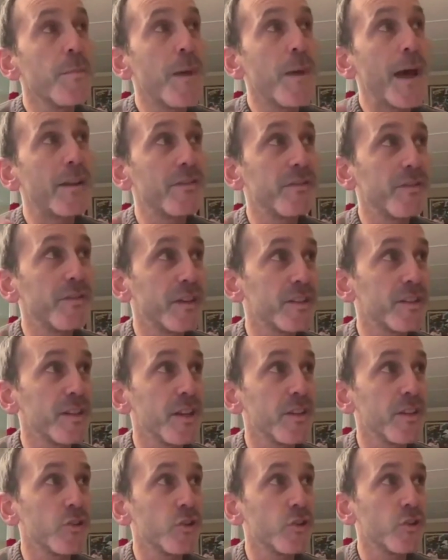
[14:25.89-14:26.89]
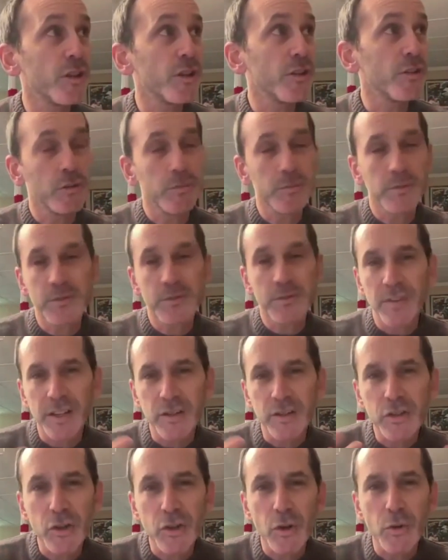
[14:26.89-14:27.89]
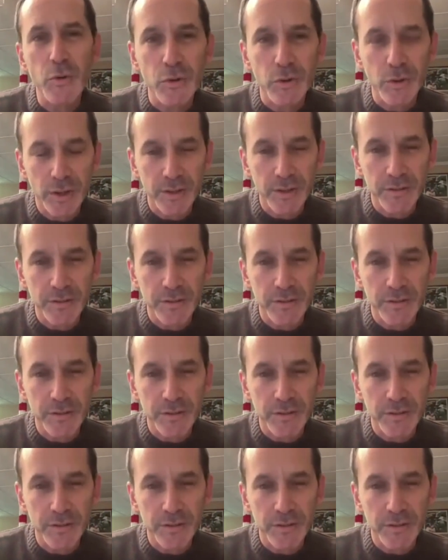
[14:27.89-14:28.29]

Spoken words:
manifestation in terms of like social